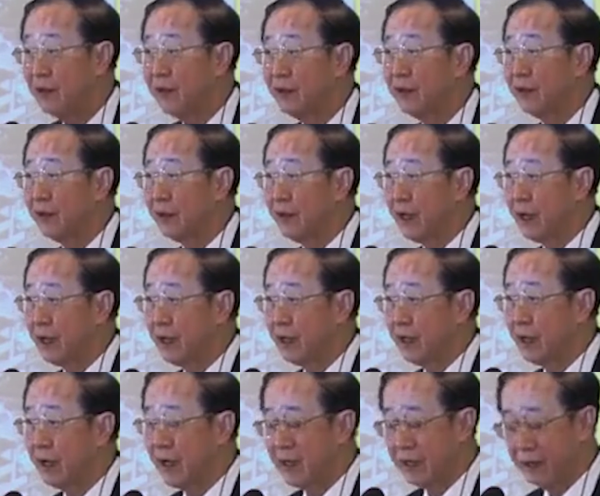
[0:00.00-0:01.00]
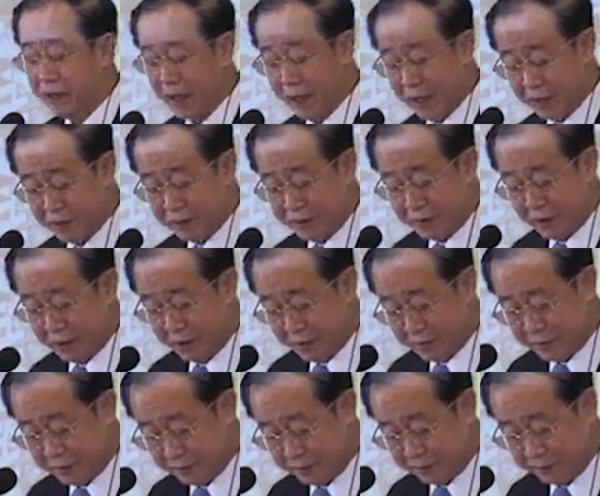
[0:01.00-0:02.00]
or
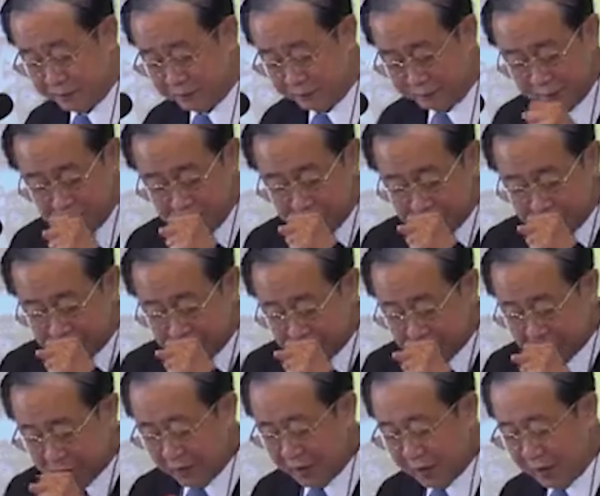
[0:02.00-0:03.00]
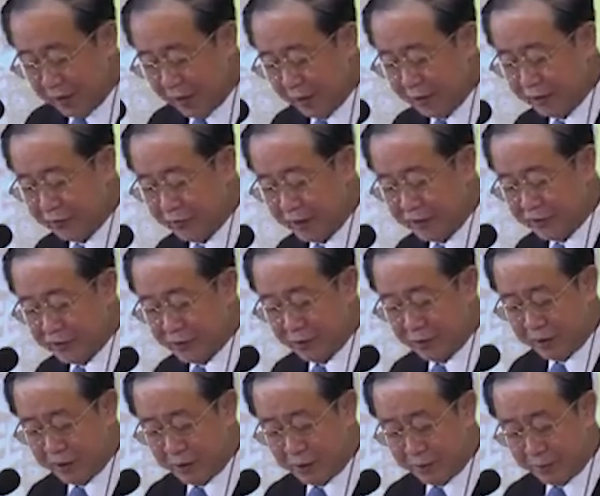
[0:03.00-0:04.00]
IATSS, ATRANS
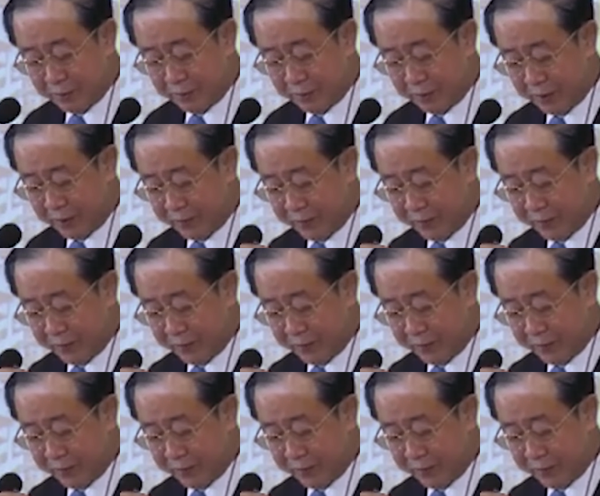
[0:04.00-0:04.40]
Honorable